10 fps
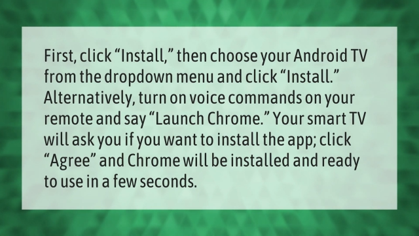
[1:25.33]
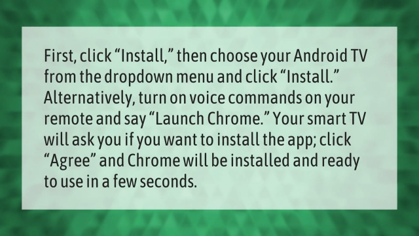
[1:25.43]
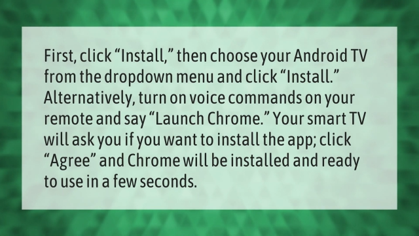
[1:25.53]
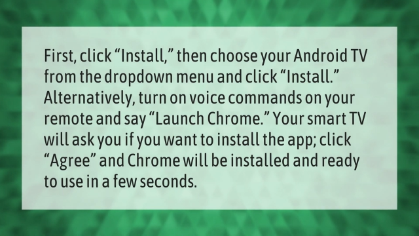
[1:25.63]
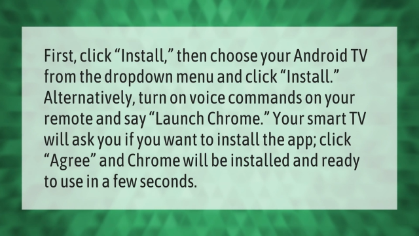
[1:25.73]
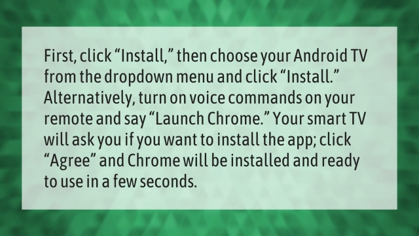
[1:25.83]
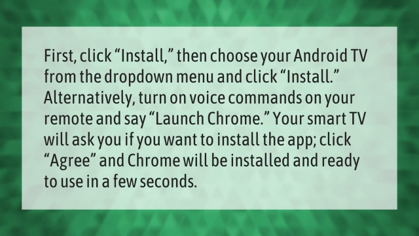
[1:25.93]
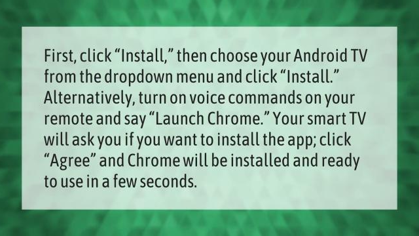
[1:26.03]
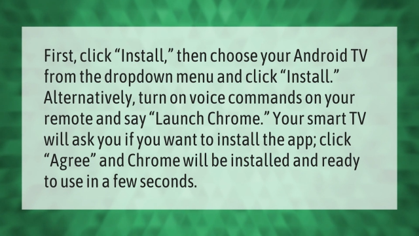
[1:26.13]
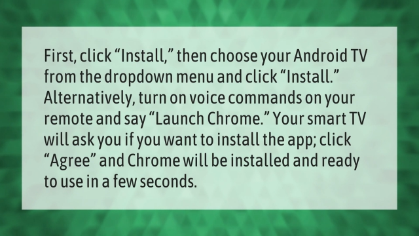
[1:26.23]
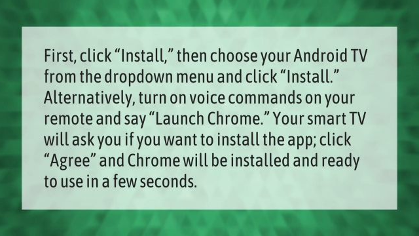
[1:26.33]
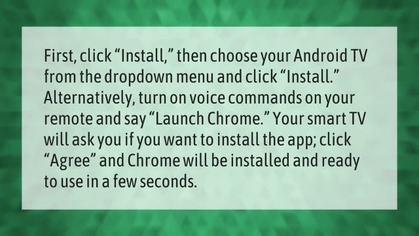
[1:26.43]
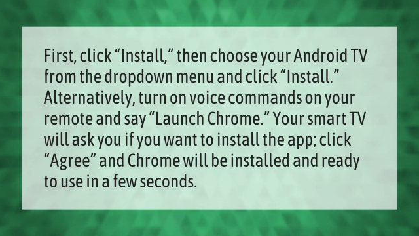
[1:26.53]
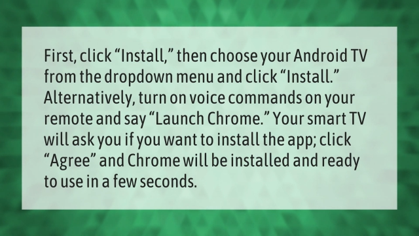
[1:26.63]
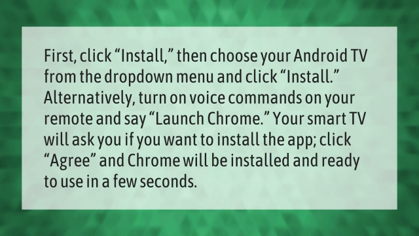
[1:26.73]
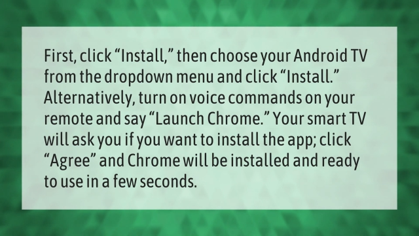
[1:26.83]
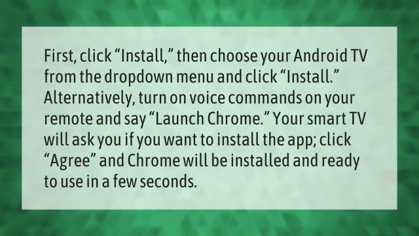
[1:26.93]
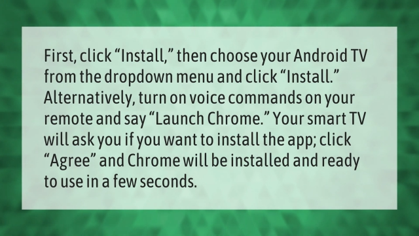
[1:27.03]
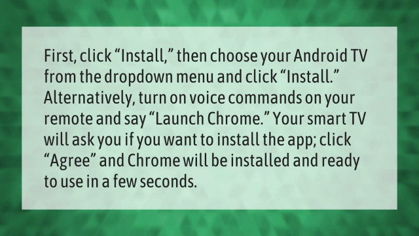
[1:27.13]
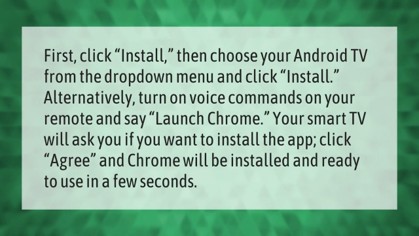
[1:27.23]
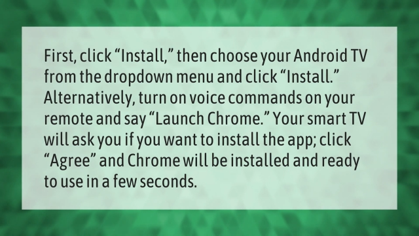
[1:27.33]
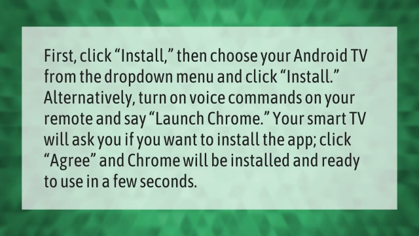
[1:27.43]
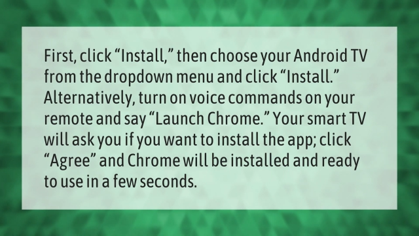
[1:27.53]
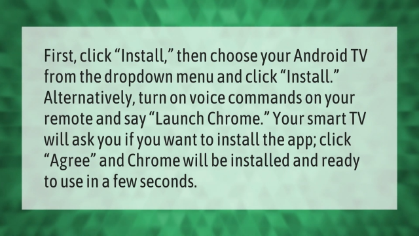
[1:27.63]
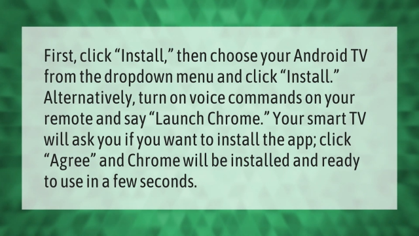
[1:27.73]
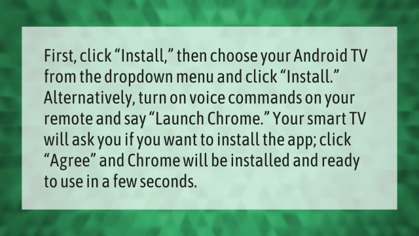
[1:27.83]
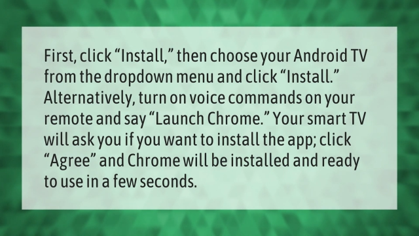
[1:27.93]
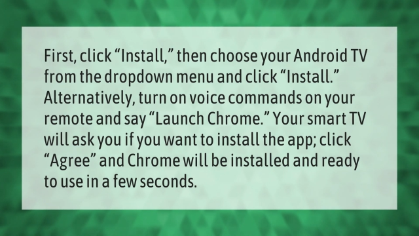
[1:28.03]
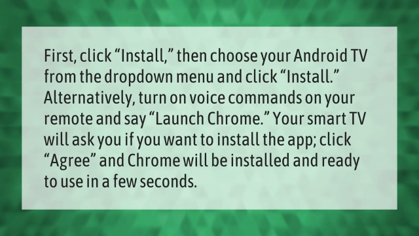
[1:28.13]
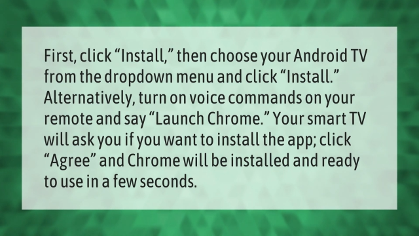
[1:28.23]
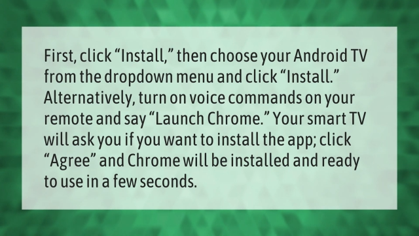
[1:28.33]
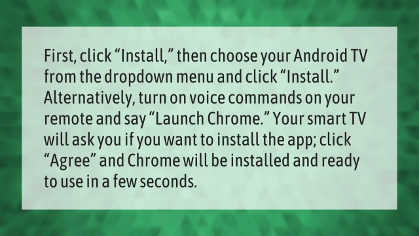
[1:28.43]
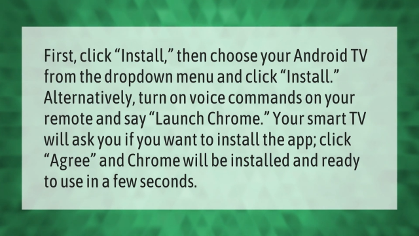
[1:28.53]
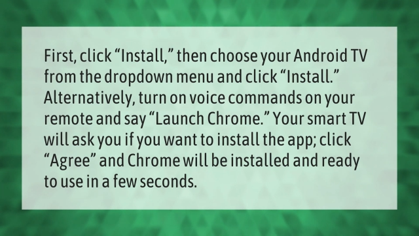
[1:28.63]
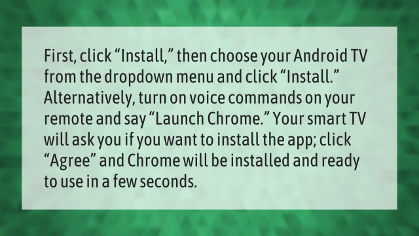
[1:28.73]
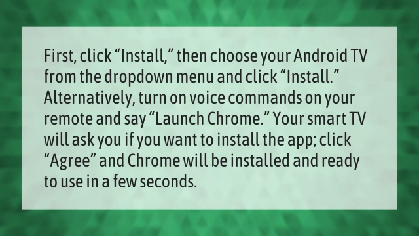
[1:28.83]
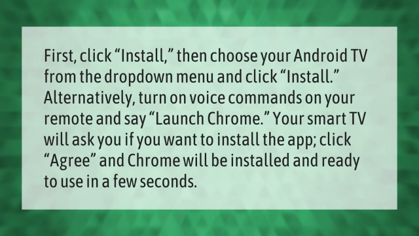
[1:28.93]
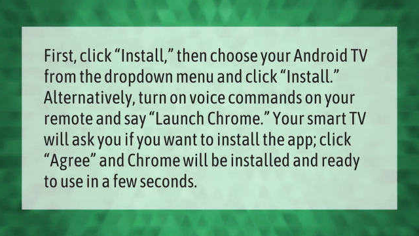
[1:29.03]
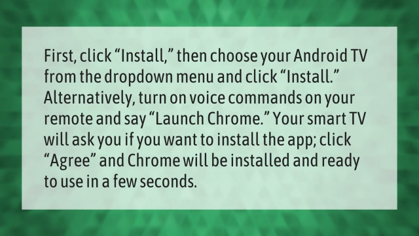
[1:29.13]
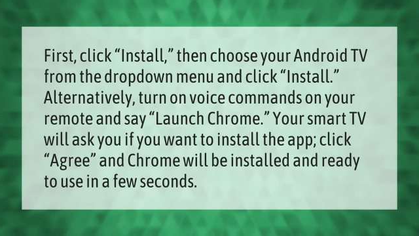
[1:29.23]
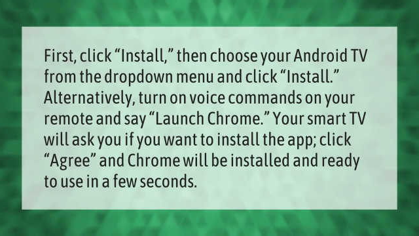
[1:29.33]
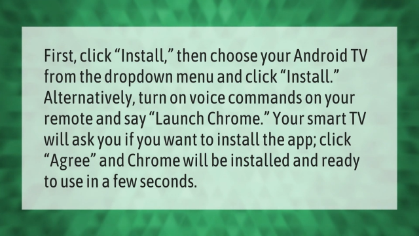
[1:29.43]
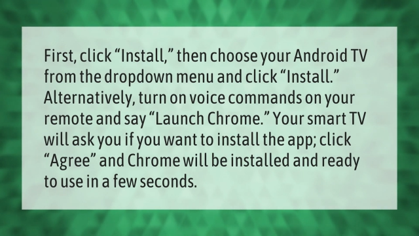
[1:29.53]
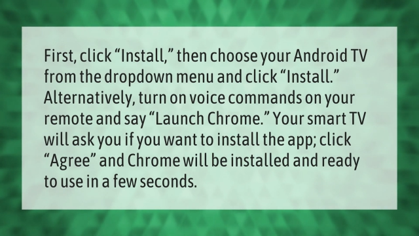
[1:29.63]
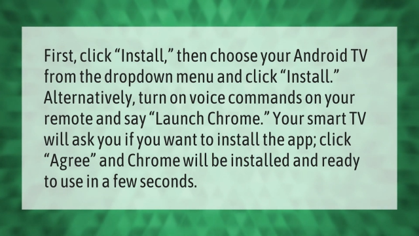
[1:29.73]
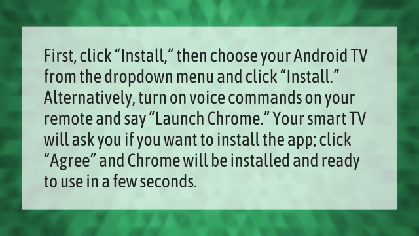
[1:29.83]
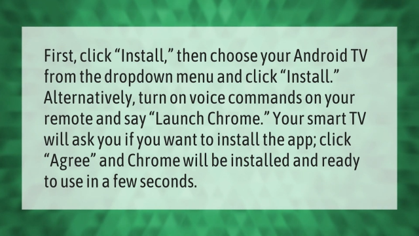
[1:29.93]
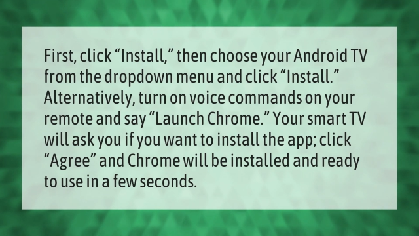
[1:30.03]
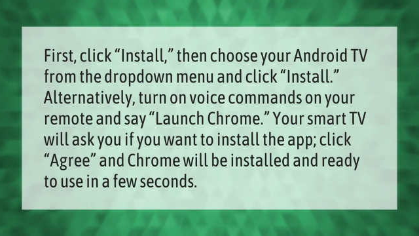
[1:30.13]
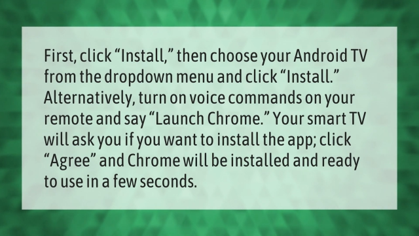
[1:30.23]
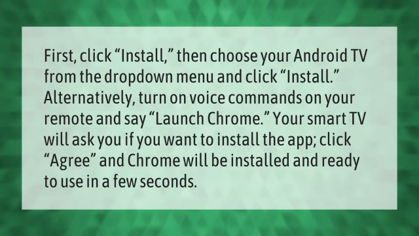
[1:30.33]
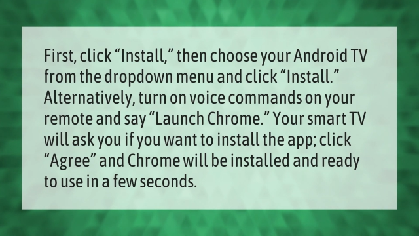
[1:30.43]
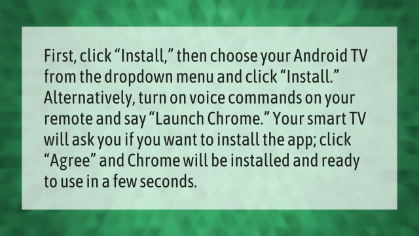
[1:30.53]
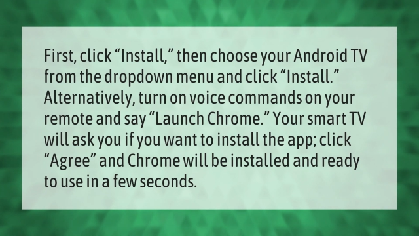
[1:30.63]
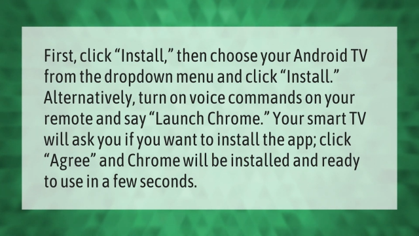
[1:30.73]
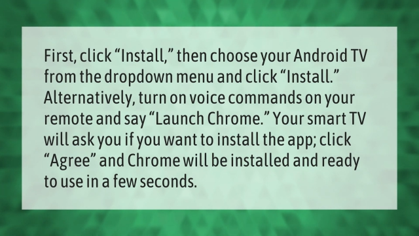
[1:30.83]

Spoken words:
No face is visible, so there are no lips to read.